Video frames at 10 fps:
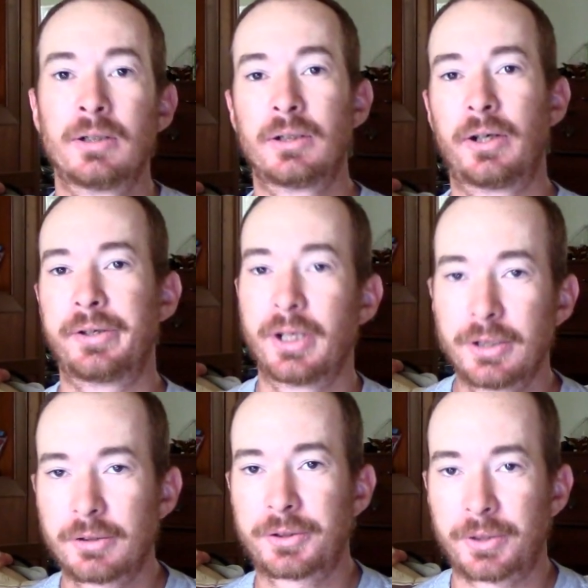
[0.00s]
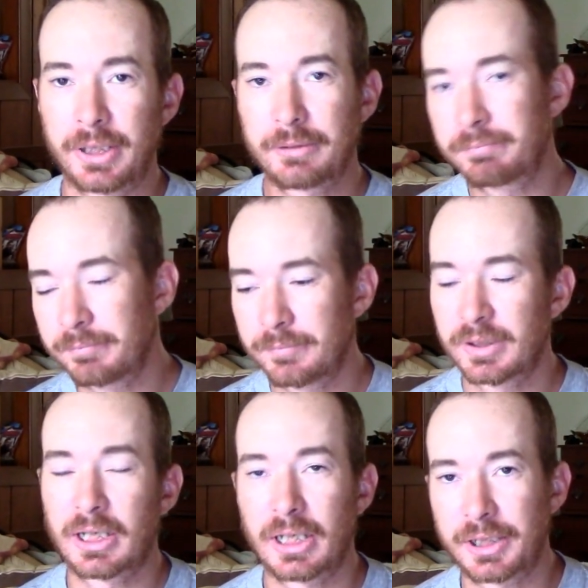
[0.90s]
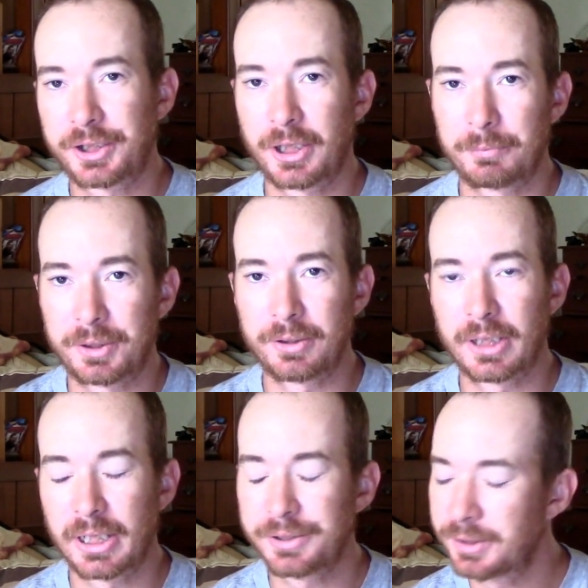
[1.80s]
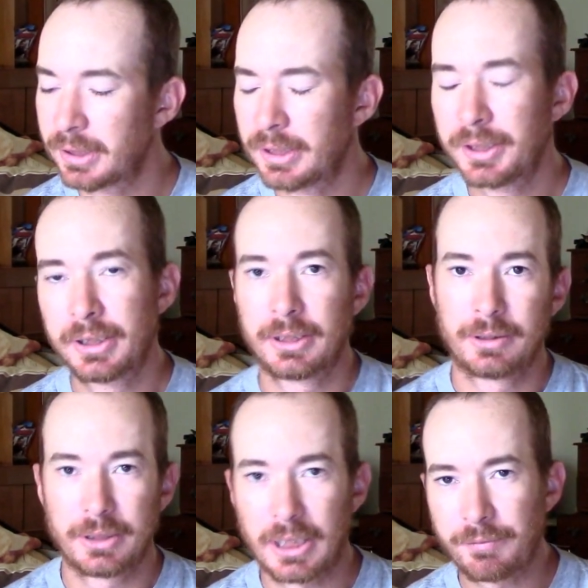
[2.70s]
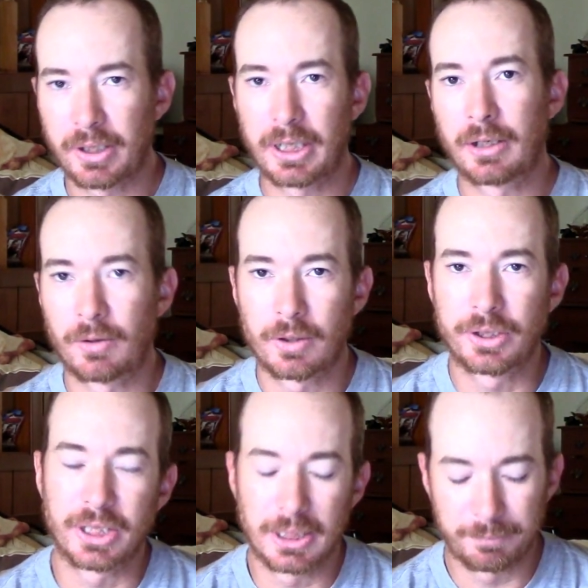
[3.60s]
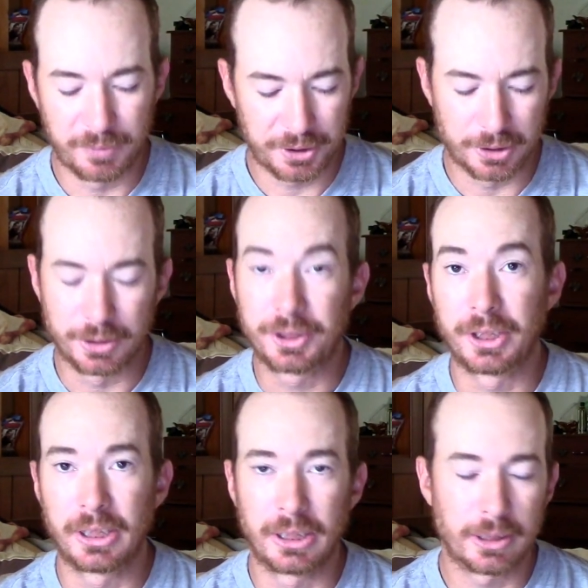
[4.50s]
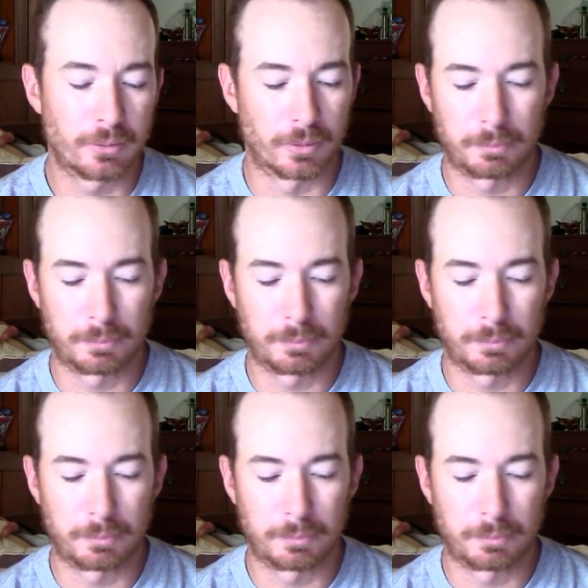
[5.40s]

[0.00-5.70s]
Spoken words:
Another little trick I'd like to share with you guys. You ever had a hard time fishing a jig or a